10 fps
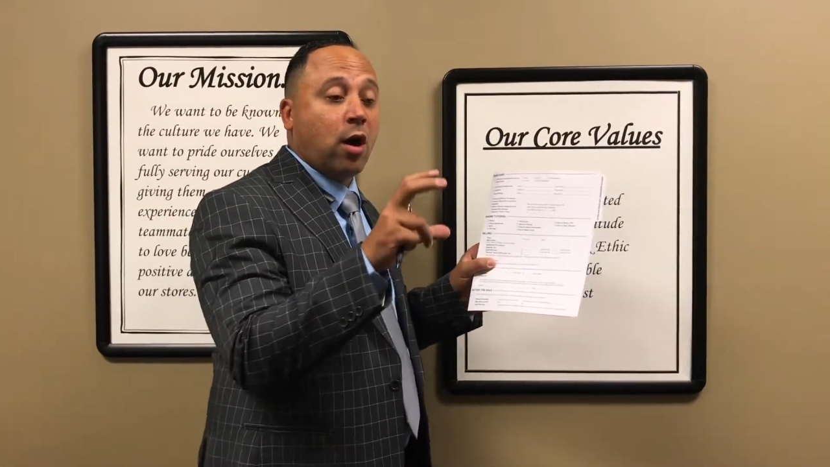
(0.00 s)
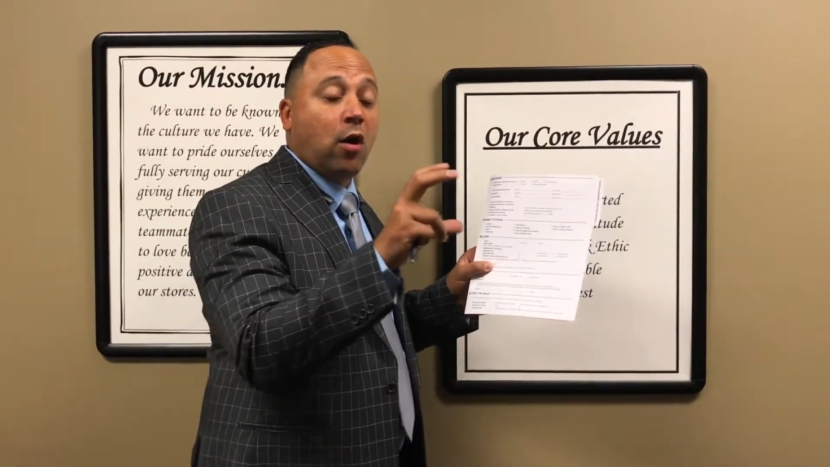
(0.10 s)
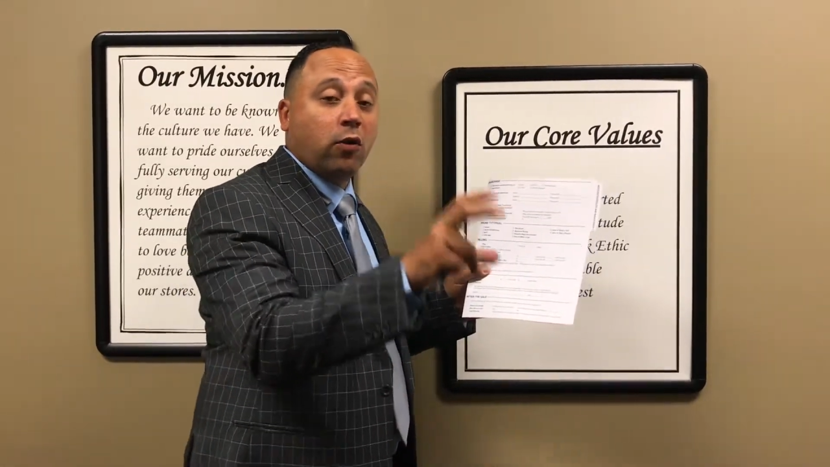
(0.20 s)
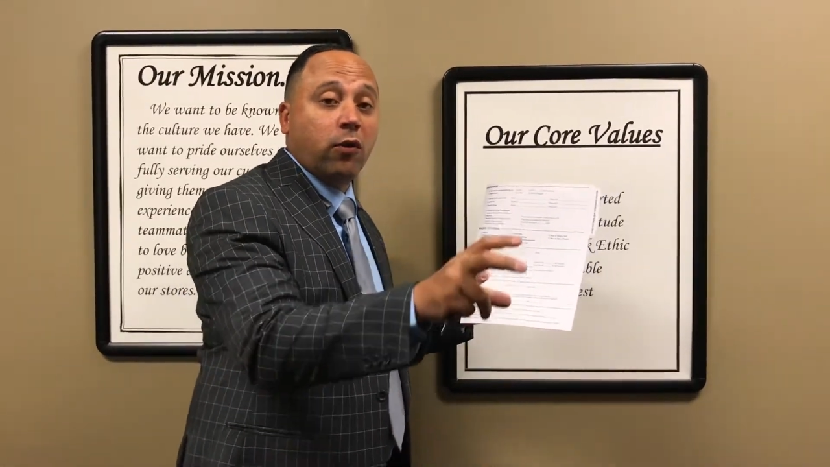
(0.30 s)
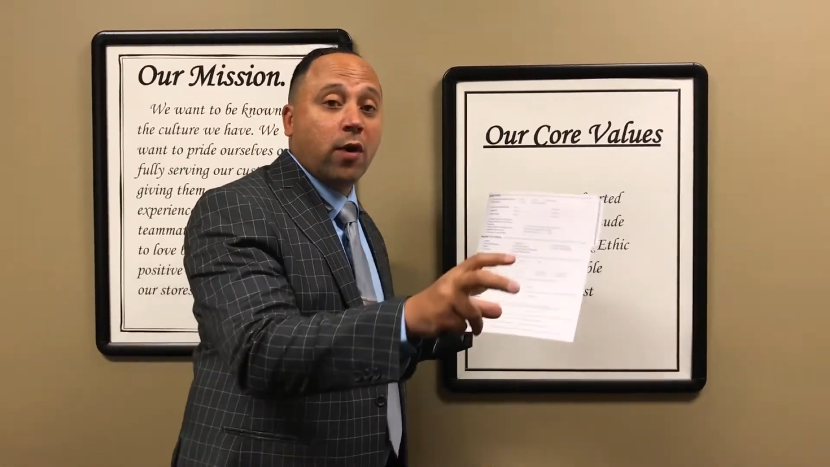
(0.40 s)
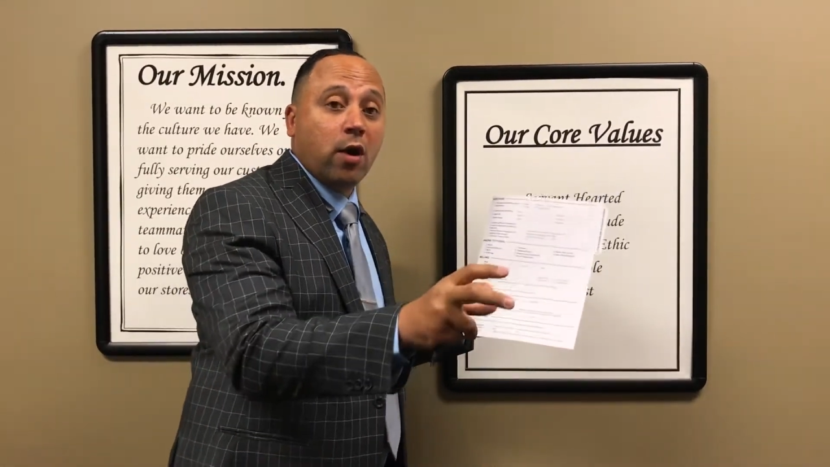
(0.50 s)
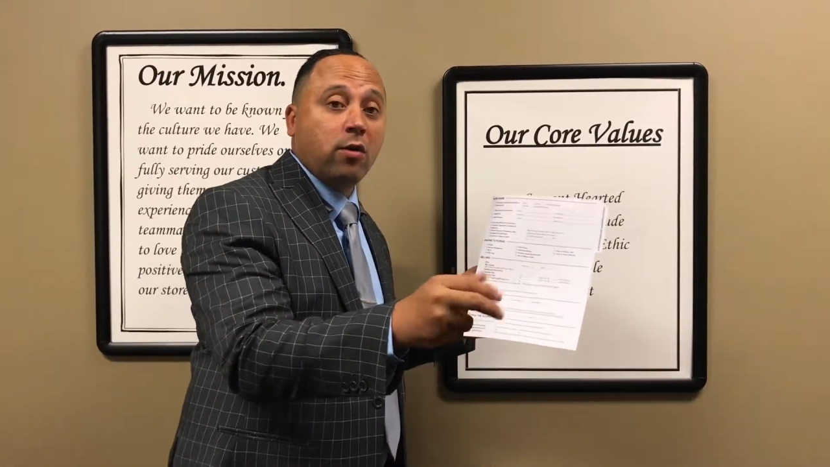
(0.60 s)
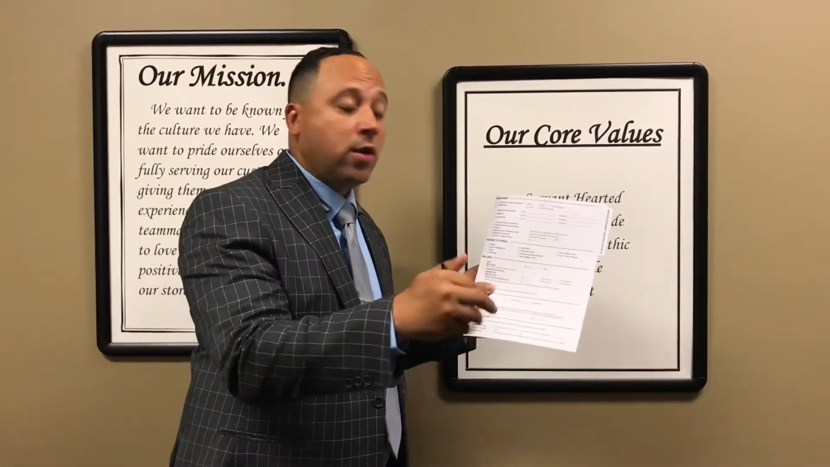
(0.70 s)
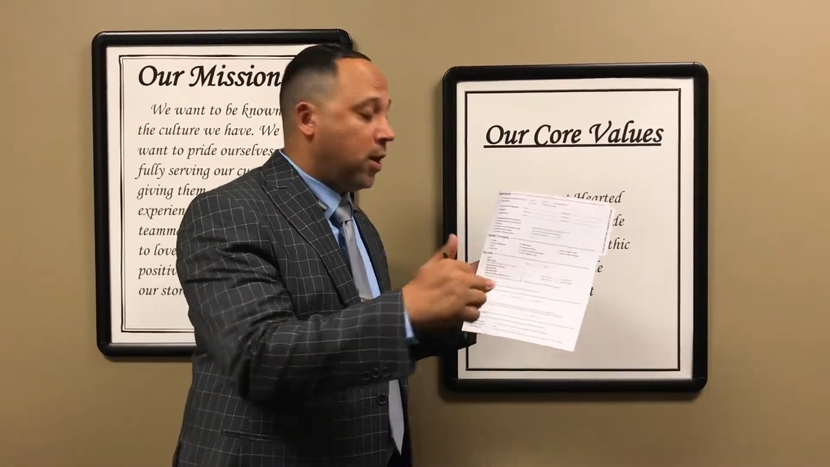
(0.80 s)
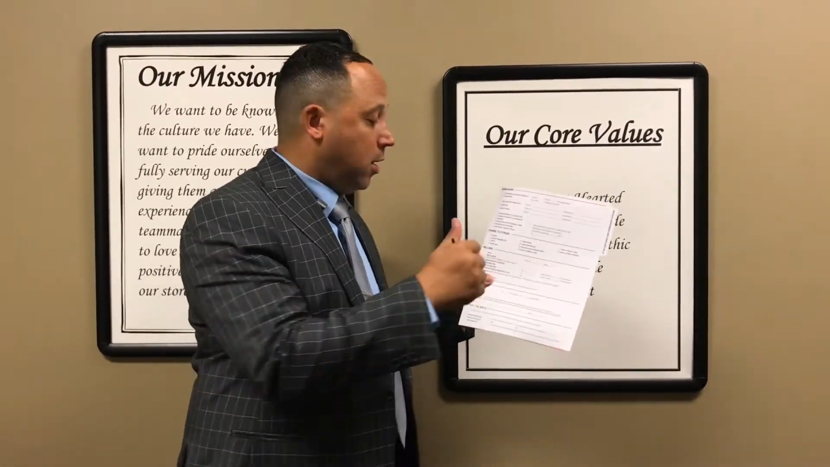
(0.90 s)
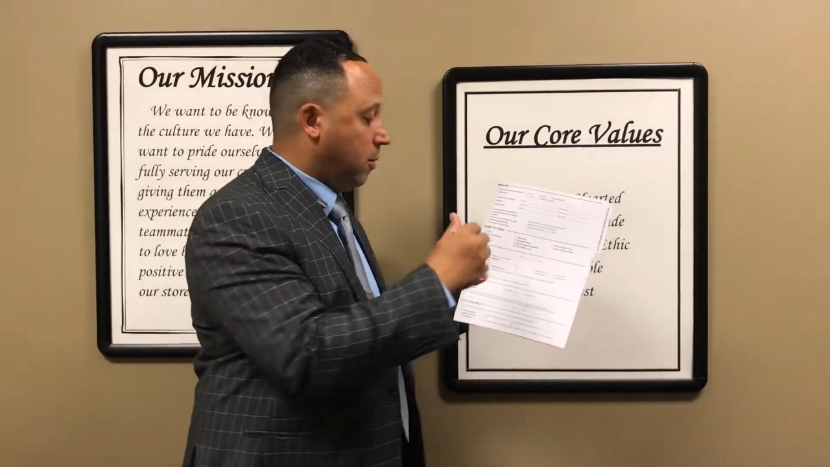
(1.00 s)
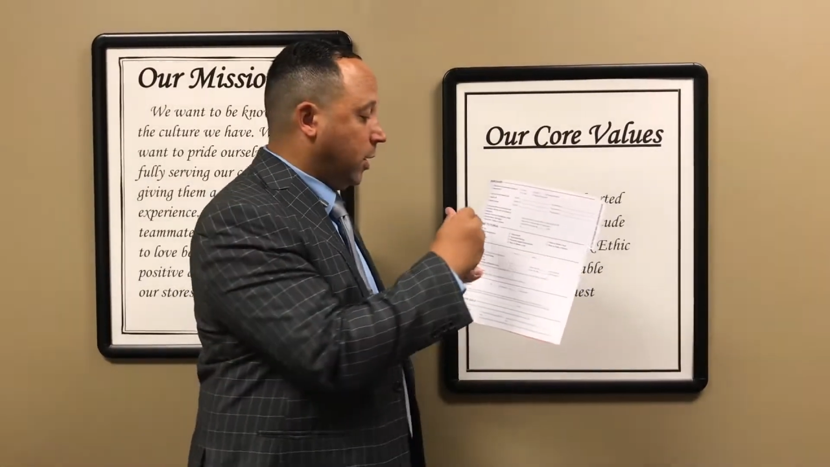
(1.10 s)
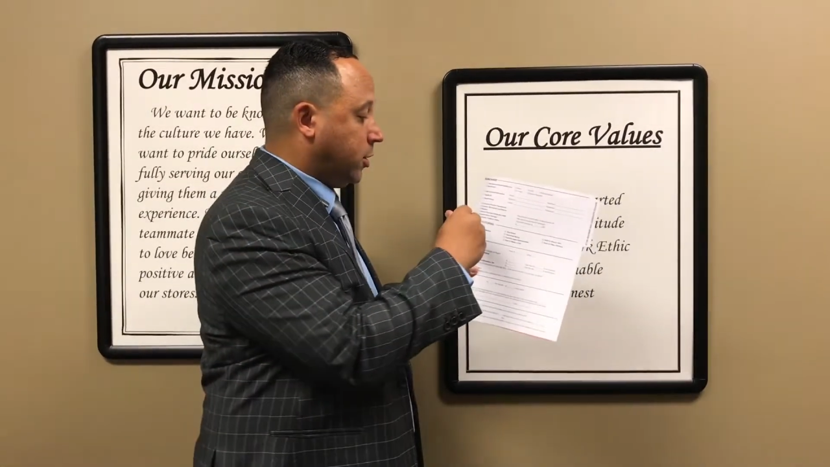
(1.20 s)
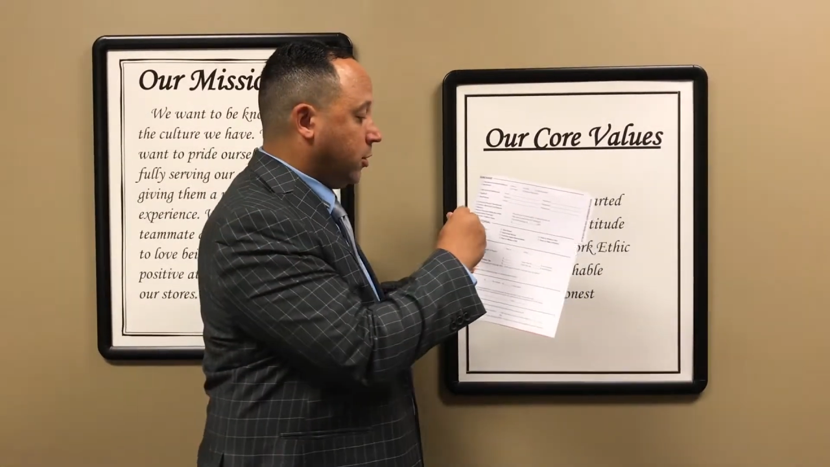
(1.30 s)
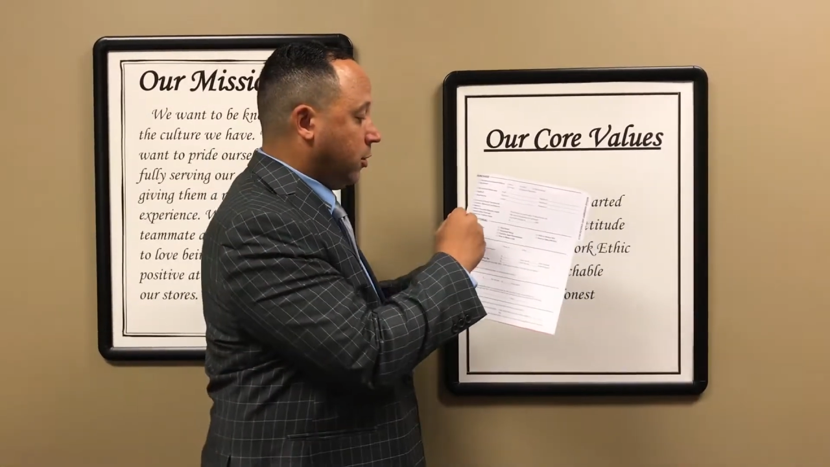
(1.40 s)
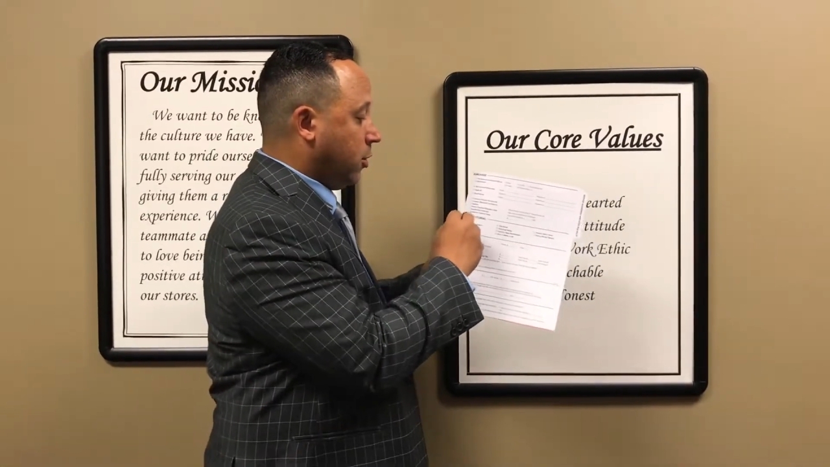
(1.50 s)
old phone, make sure